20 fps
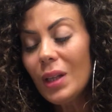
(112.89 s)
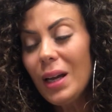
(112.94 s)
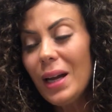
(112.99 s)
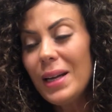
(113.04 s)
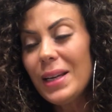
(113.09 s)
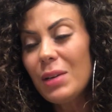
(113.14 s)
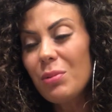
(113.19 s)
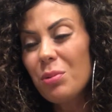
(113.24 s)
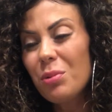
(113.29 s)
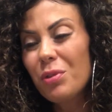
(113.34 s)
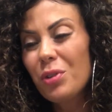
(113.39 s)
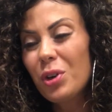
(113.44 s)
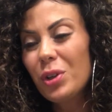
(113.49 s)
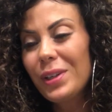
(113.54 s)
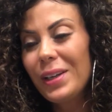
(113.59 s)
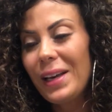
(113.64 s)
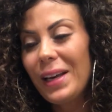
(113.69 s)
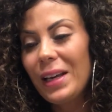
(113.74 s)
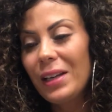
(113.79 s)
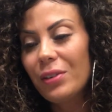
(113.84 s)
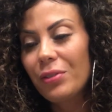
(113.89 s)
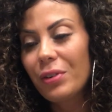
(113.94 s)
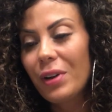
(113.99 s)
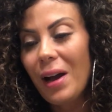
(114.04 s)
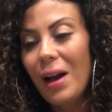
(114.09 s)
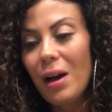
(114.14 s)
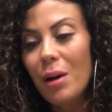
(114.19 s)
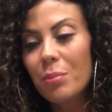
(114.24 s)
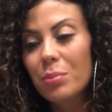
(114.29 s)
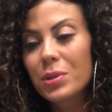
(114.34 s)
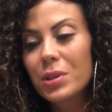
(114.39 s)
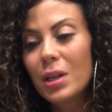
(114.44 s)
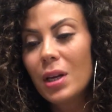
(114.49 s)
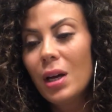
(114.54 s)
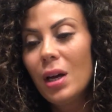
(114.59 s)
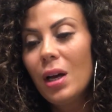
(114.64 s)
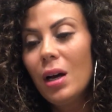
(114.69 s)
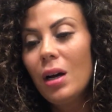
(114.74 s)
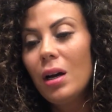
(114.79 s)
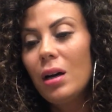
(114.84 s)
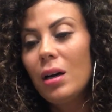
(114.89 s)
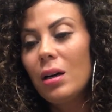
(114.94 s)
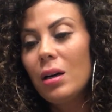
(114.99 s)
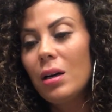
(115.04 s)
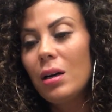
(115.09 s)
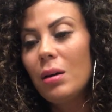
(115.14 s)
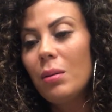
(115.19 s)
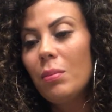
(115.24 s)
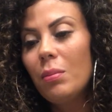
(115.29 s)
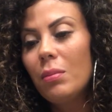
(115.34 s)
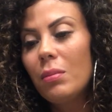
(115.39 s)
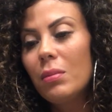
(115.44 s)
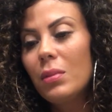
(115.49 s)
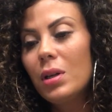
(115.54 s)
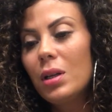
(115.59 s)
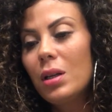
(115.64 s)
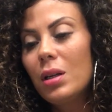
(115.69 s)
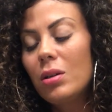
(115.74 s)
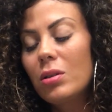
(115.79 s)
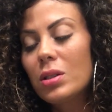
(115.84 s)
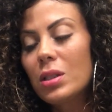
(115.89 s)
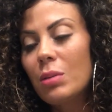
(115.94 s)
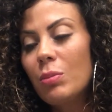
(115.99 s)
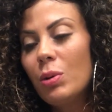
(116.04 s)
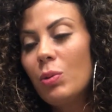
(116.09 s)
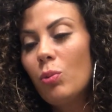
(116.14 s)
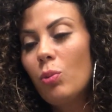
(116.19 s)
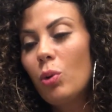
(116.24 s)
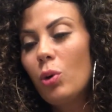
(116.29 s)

And then we've got the Eight of Cups, someone